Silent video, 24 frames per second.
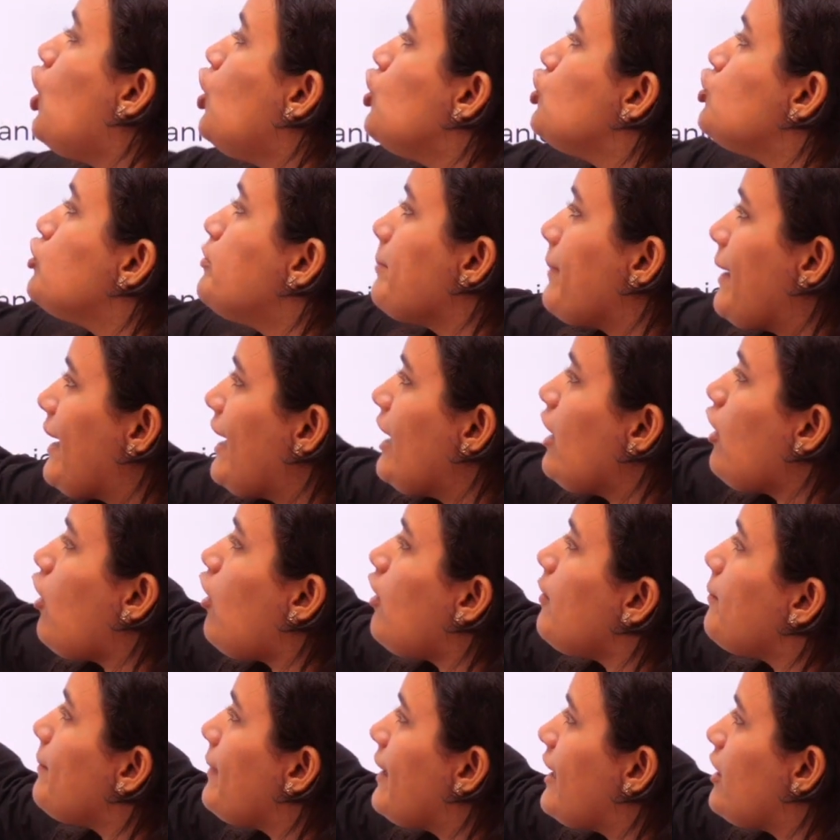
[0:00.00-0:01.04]
You may
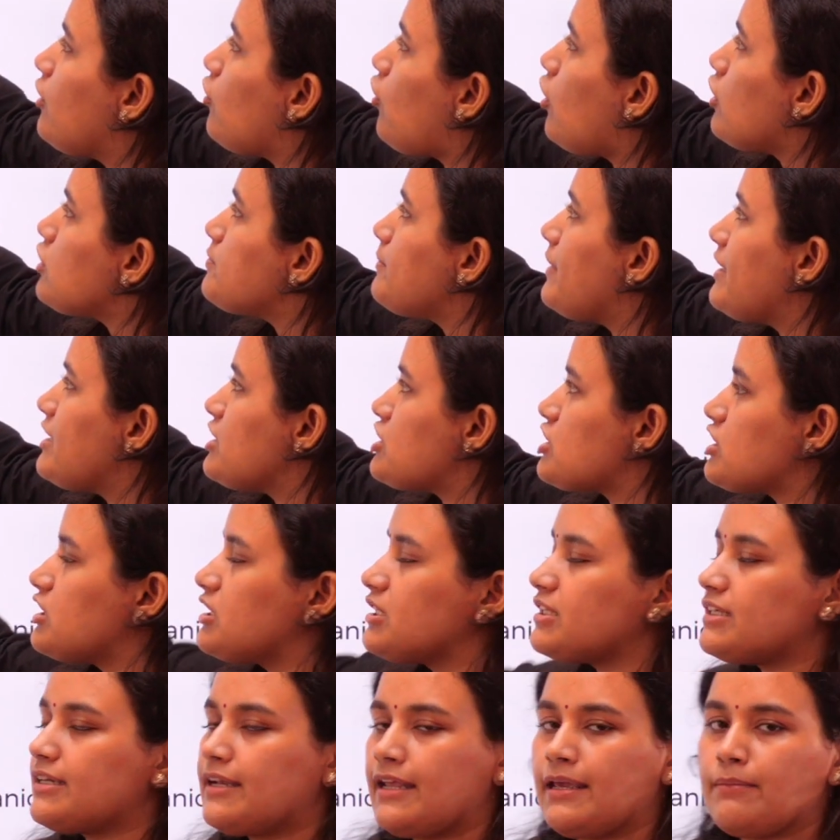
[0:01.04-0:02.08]
or may not mention
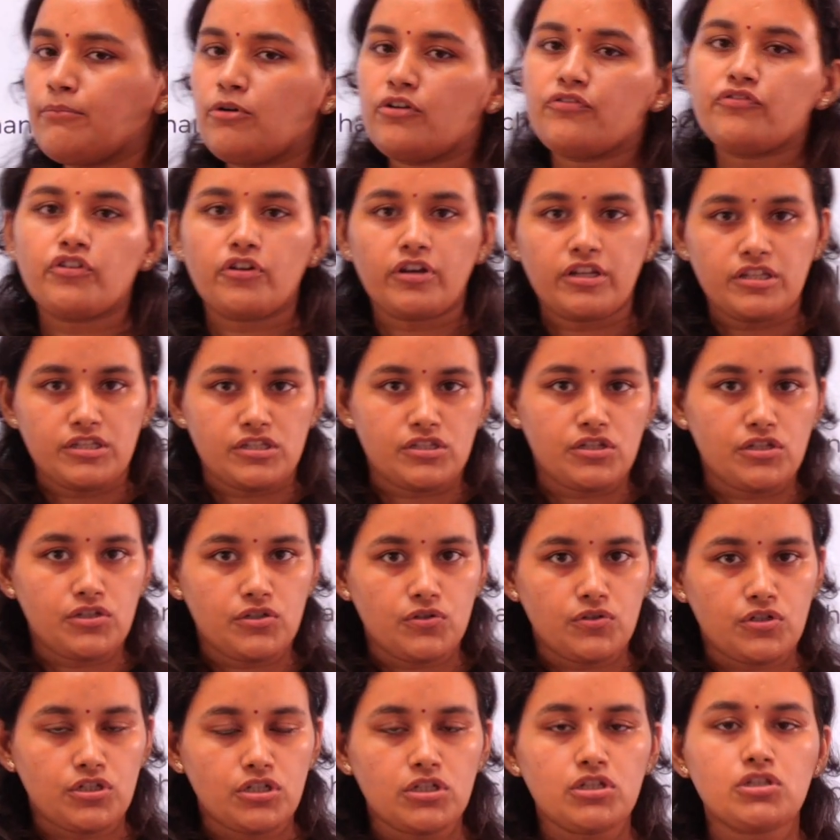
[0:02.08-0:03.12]
the name of your
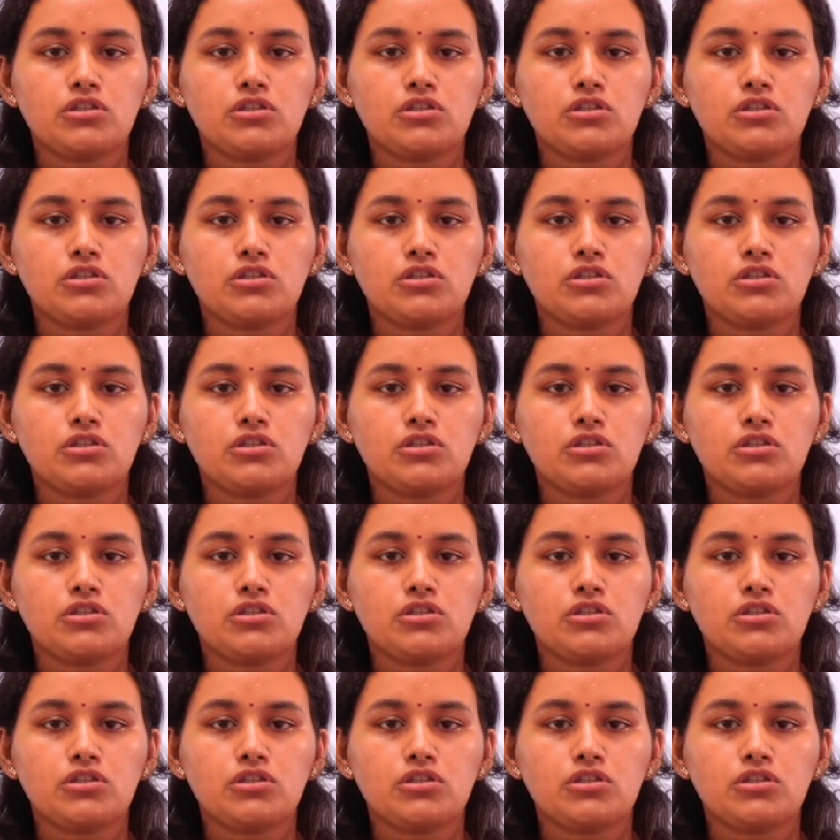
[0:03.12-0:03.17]
institution.